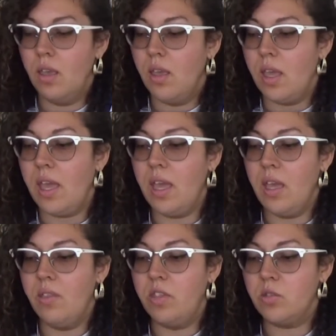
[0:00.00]

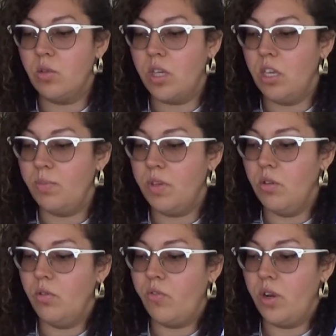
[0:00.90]
and this will keep
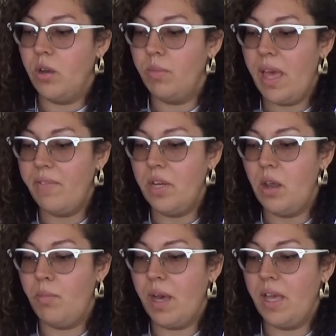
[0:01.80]
you from having
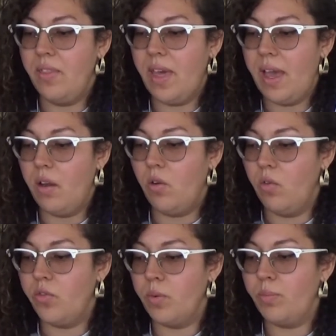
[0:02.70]
to buy
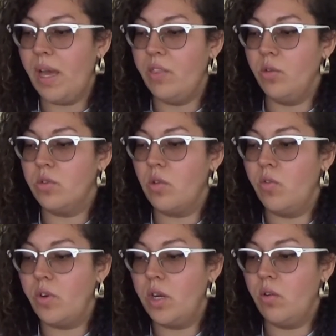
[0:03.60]
those
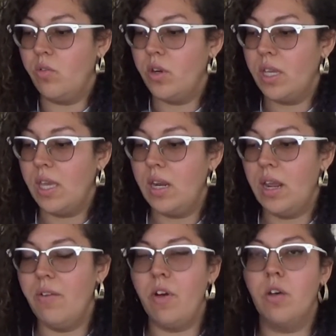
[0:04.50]
over and over again.
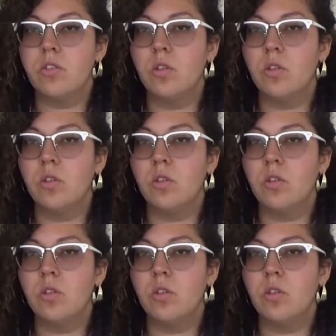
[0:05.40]
I've also